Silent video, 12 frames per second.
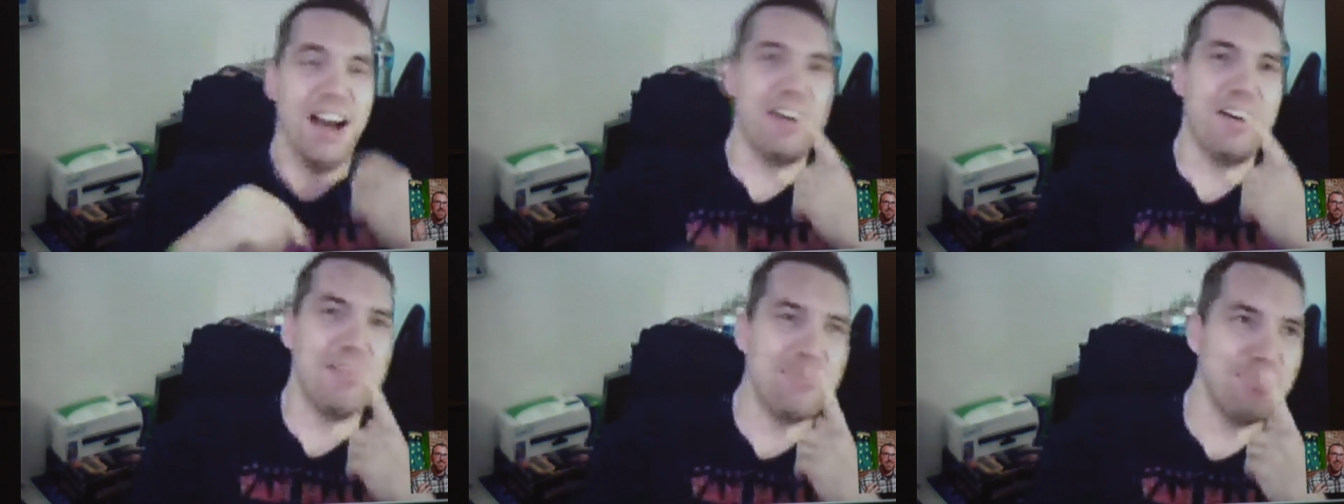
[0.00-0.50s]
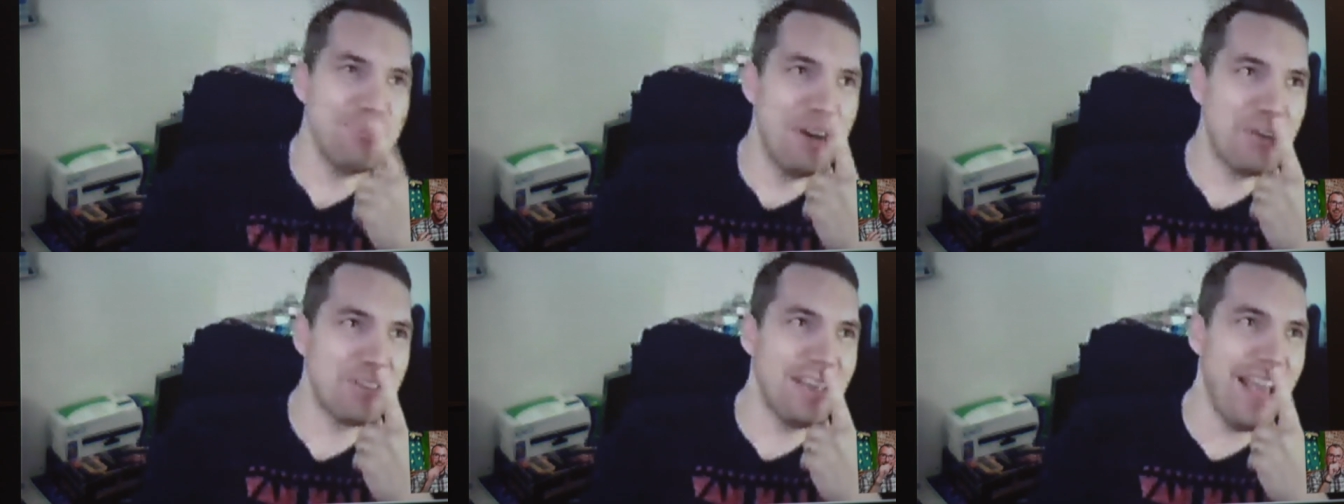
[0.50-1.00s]
is um, that...
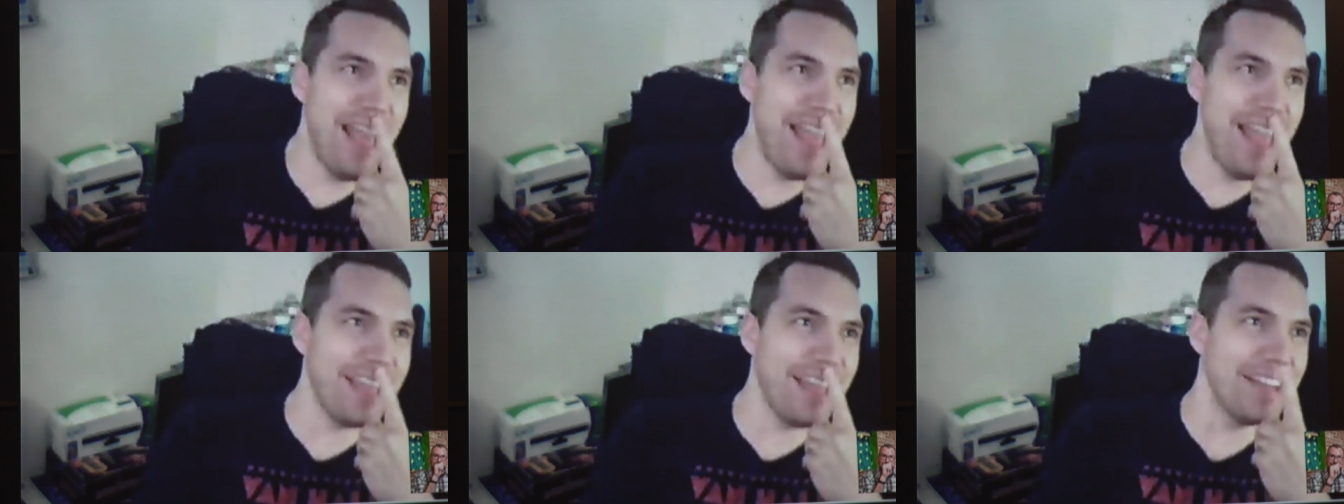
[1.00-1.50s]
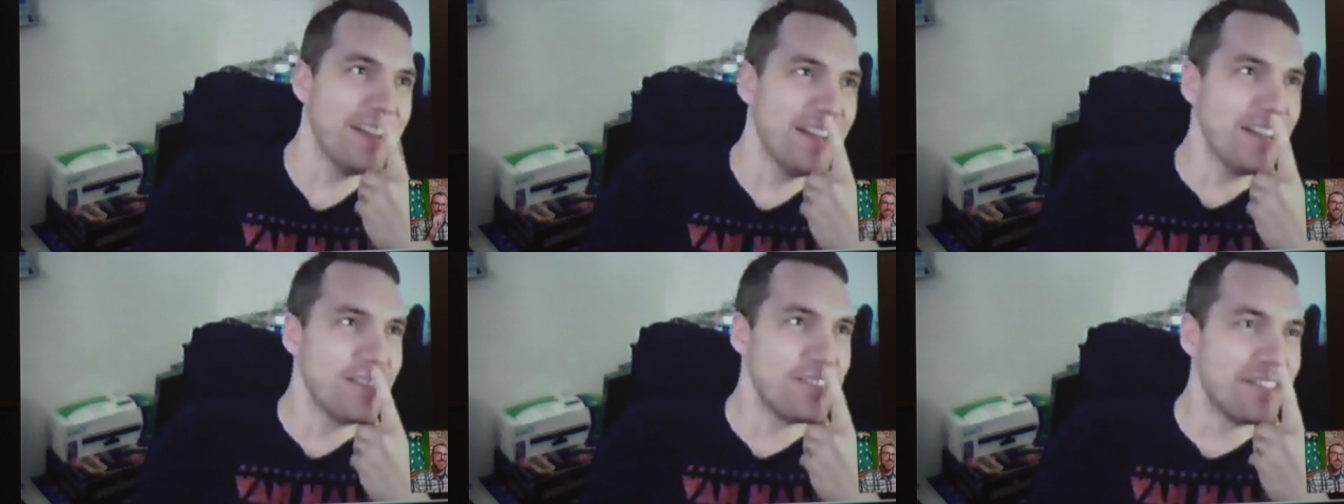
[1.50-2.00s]
Okay.
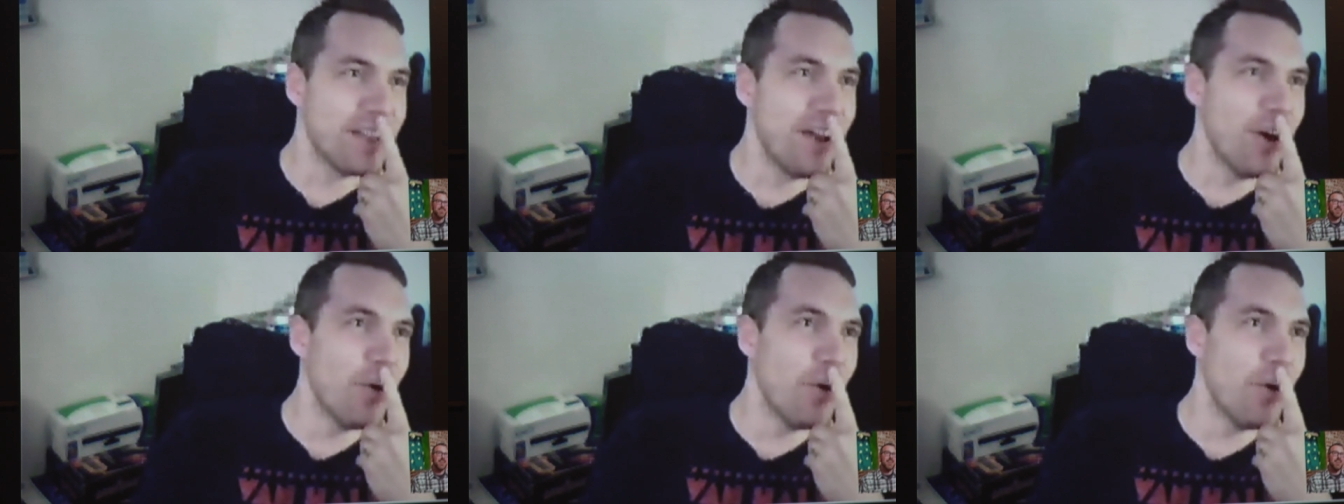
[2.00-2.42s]
So,